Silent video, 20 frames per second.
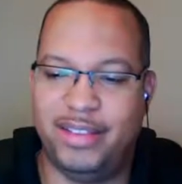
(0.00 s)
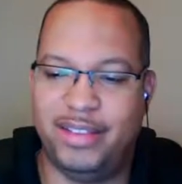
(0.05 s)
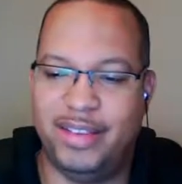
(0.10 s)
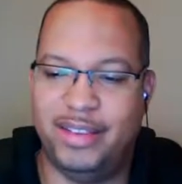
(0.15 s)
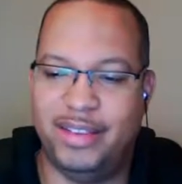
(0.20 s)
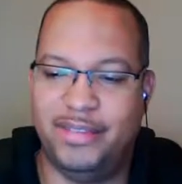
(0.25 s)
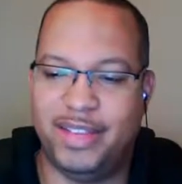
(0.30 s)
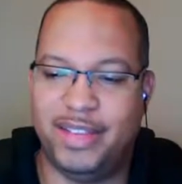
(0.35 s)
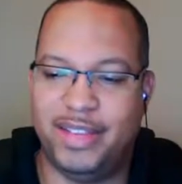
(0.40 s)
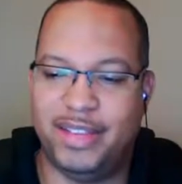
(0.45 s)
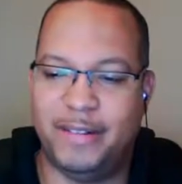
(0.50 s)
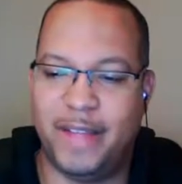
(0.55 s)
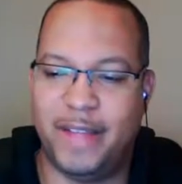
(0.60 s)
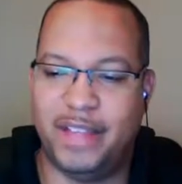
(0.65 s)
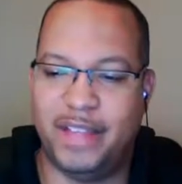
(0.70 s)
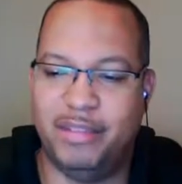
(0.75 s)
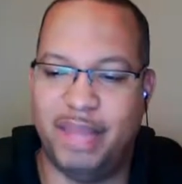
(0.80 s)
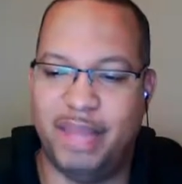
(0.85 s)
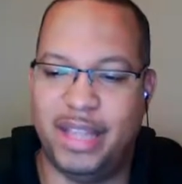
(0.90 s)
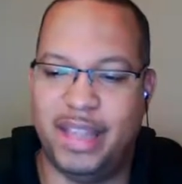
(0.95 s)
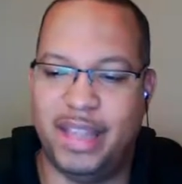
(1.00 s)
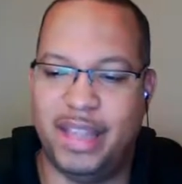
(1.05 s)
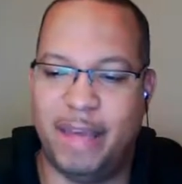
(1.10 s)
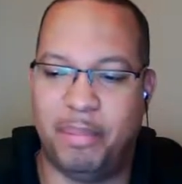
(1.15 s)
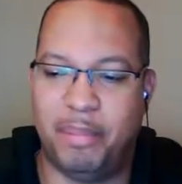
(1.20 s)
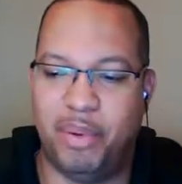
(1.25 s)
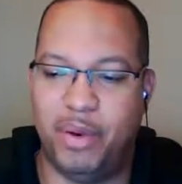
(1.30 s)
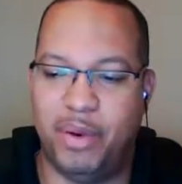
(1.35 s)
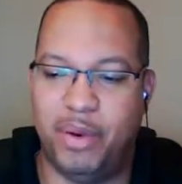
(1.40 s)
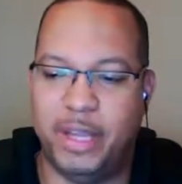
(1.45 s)
Steve, and you made
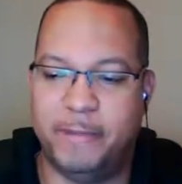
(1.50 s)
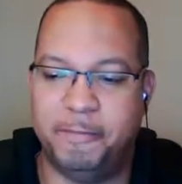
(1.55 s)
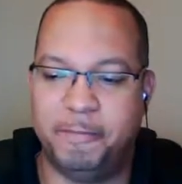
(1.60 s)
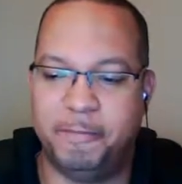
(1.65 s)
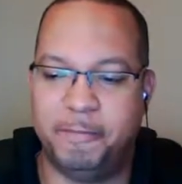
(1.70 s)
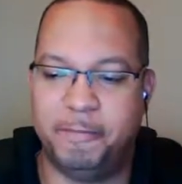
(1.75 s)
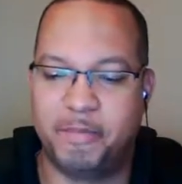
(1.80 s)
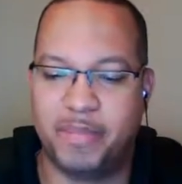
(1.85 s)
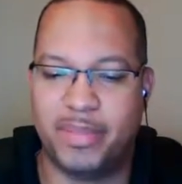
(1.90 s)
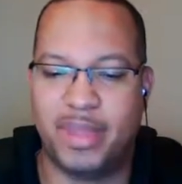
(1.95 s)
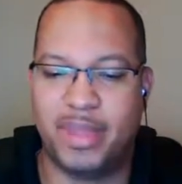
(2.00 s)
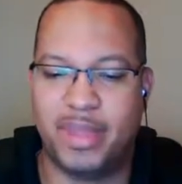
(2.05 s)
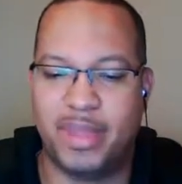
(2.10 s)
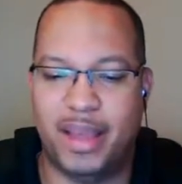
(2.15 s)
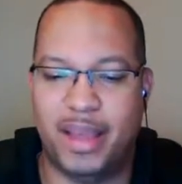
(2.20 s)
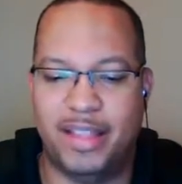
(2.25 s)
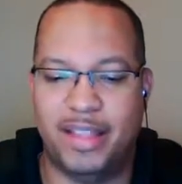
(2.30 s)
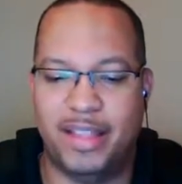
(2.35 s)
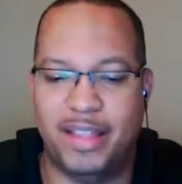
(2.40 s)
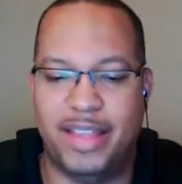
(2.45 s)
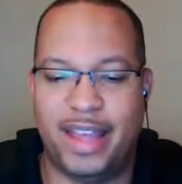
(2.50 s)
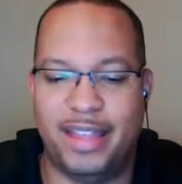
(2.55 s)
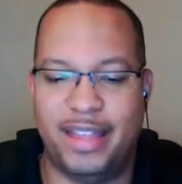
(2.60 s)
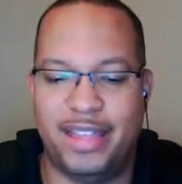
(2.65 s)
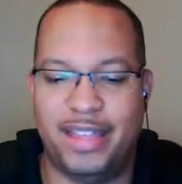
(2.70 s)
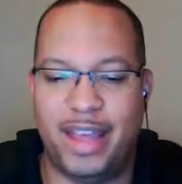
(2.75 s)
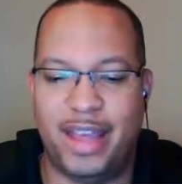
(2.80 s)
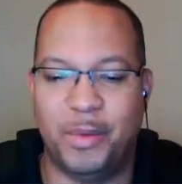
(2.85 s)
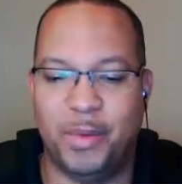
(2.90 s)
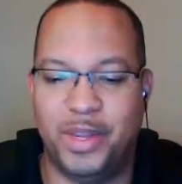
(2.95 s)
that point,
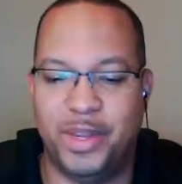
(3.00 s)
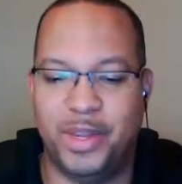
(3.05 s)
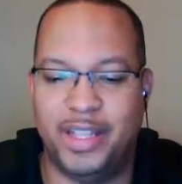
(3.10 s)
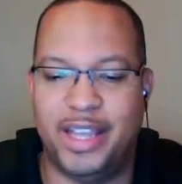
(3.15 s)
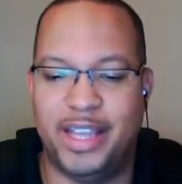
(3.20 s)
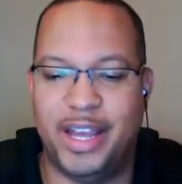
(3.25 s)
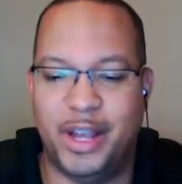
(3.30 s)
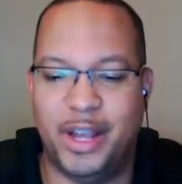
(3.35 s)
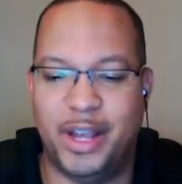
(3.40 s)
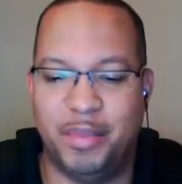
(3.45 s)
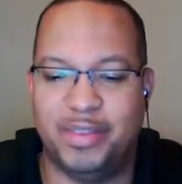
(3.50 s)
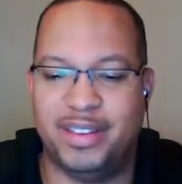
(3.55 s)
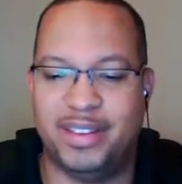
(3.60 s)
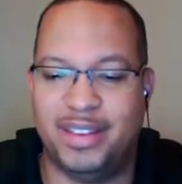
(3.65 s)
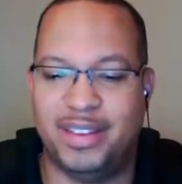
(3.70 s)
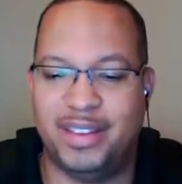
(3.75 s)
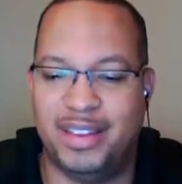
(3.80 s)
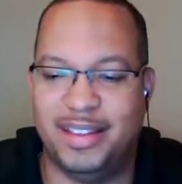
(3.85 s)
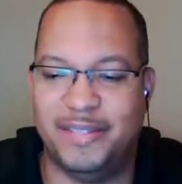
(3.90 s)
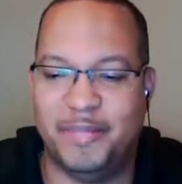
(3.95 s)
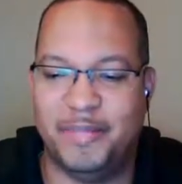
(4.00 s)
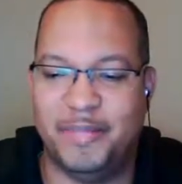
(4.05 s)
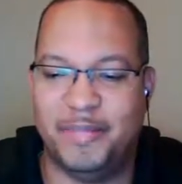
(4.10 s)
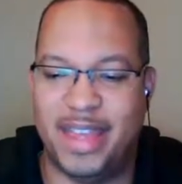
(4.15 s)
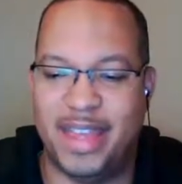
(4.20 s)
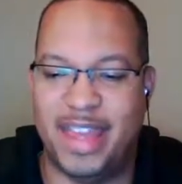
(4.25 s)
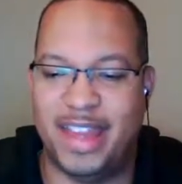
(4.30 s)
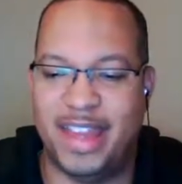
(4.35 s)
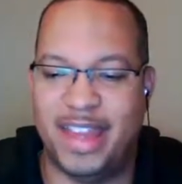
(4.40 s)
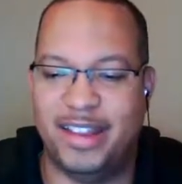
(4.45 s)
that really helped.
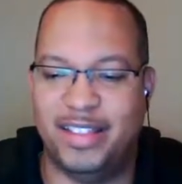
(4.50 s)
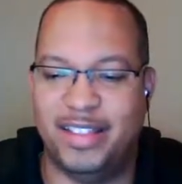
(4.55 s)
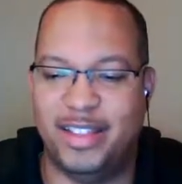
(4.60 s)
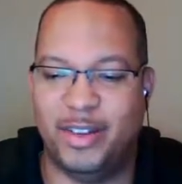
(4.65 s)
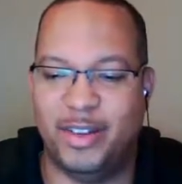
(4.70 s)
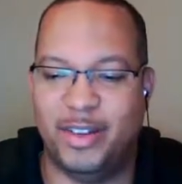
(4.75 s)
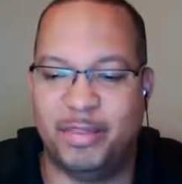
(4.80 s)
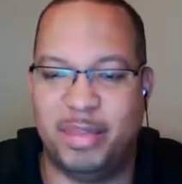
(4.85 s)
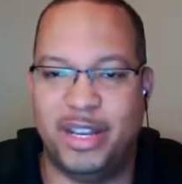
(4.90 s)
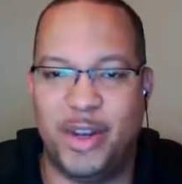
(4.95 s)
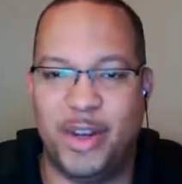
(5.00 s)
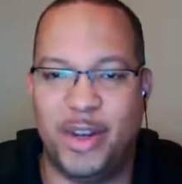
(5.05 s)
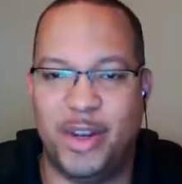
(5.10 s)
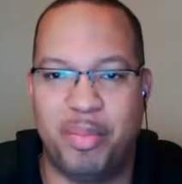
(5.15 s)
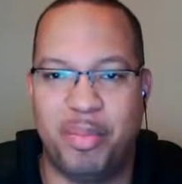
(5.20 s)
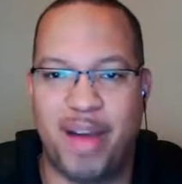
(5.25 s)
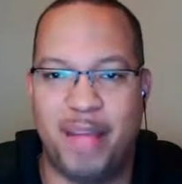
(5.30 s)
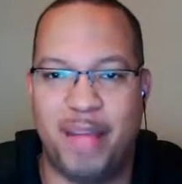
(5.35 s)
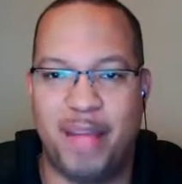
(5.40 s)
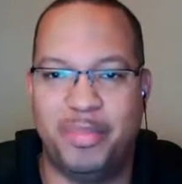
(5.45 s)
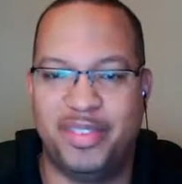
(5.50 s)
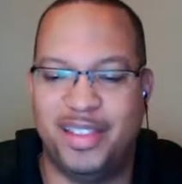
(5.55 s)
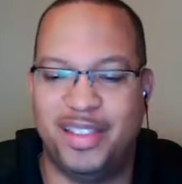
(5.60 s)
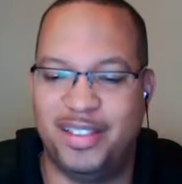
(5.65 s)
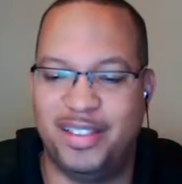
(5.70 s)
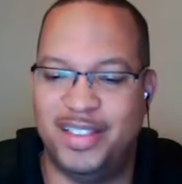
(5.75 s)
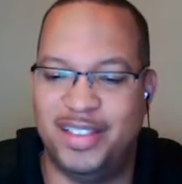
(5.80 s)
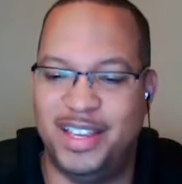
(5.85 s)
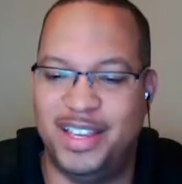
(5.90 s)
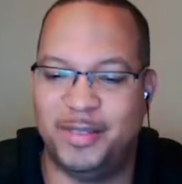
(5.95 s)
And there's been no problem
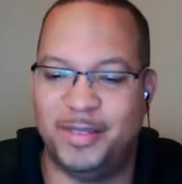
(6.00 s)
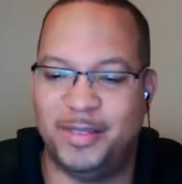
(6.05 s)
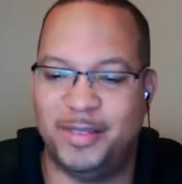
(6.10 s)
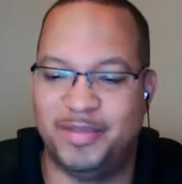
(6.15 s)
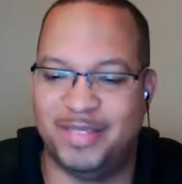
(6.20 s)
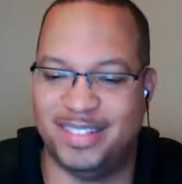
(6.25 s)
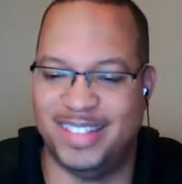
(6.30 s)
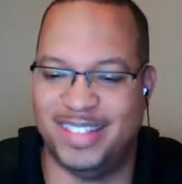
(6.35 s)
since then.